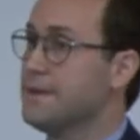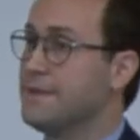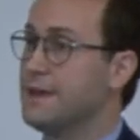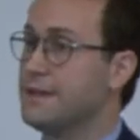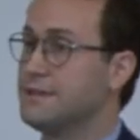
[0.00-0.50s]

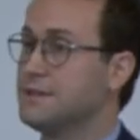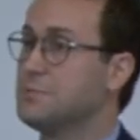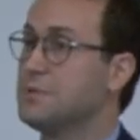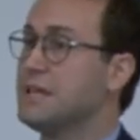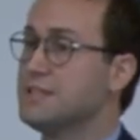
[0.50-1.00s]
that
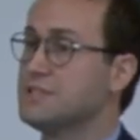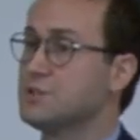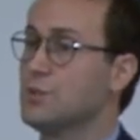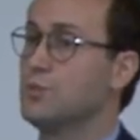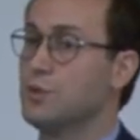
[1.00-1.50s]
the
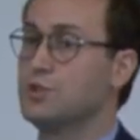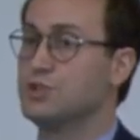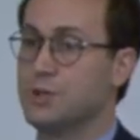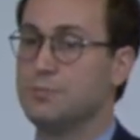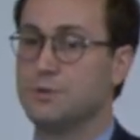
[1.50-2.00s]
places of
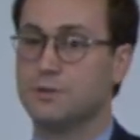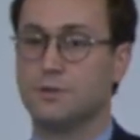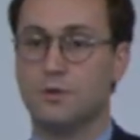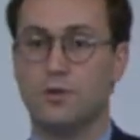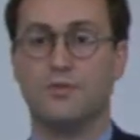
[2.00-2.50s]
worship
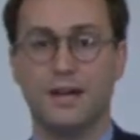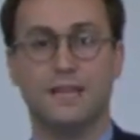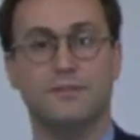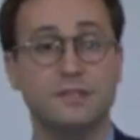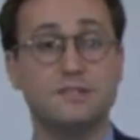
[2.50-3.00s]
of
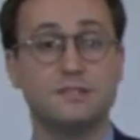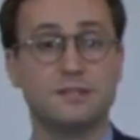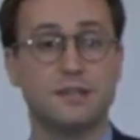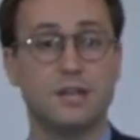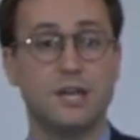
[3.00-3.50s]
Alevis